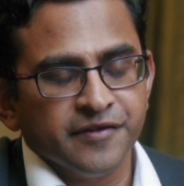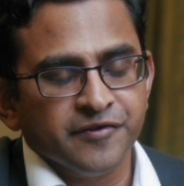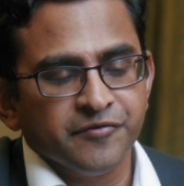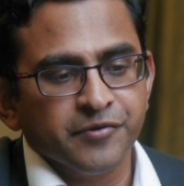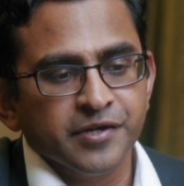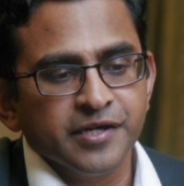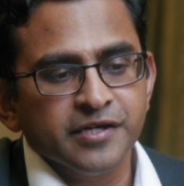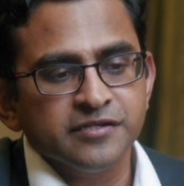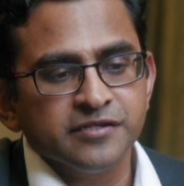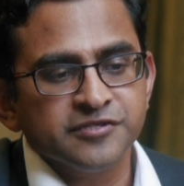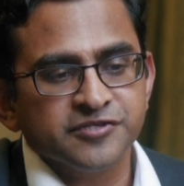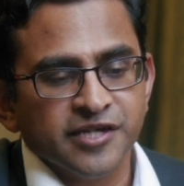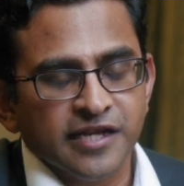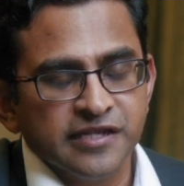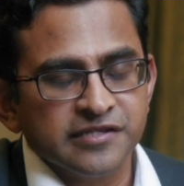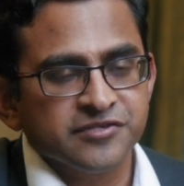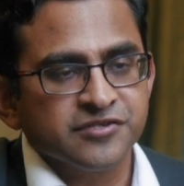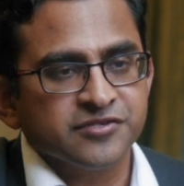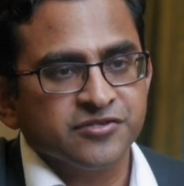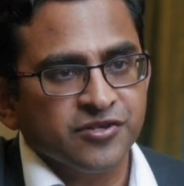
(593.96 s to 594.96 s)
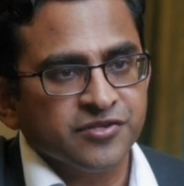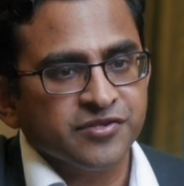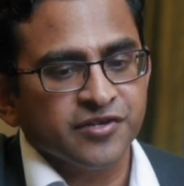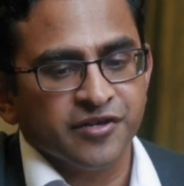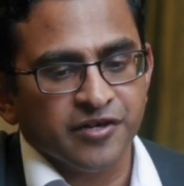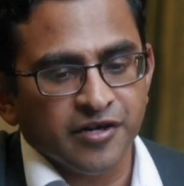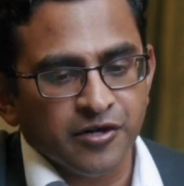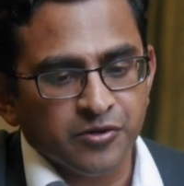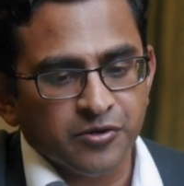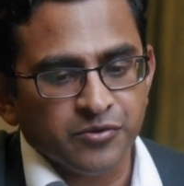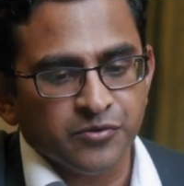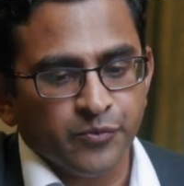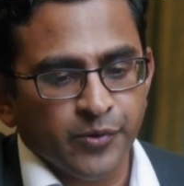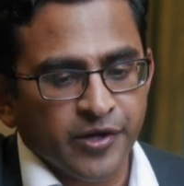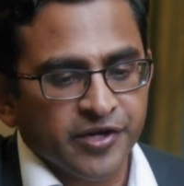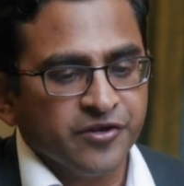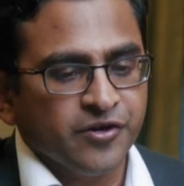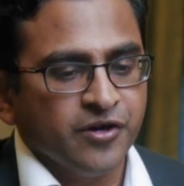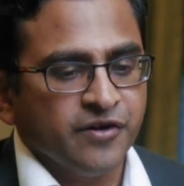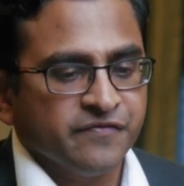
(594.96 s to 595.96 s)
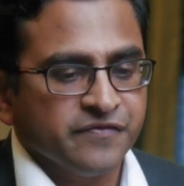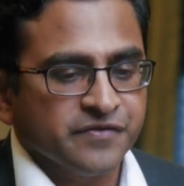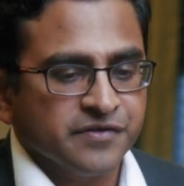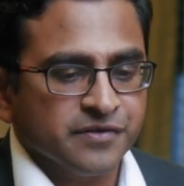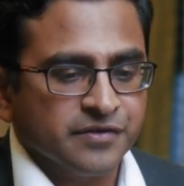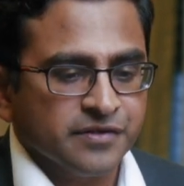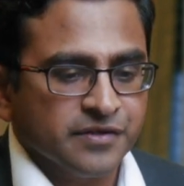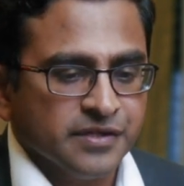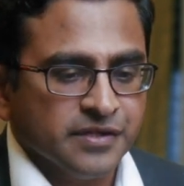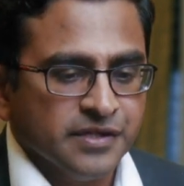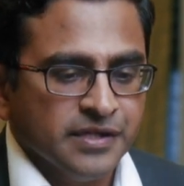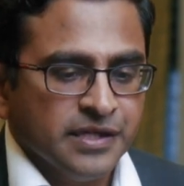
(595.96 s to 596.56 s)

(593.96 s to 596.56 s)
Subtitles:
real challenges on the ground very often